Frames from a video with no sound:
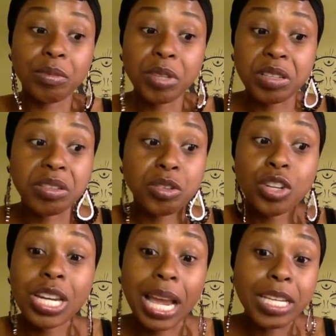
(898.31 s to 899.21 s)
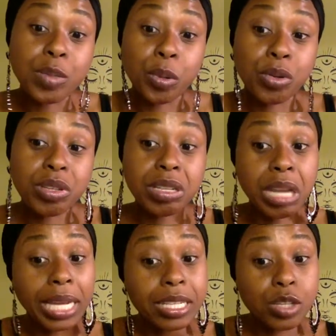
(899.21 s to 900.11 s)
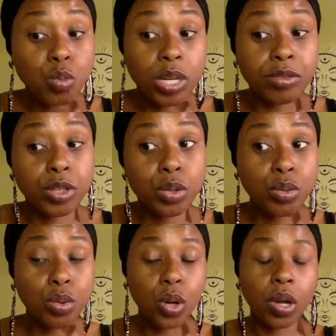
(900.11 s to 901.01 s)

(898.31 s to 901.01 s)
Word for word: considered a nice person, nice, whatever you,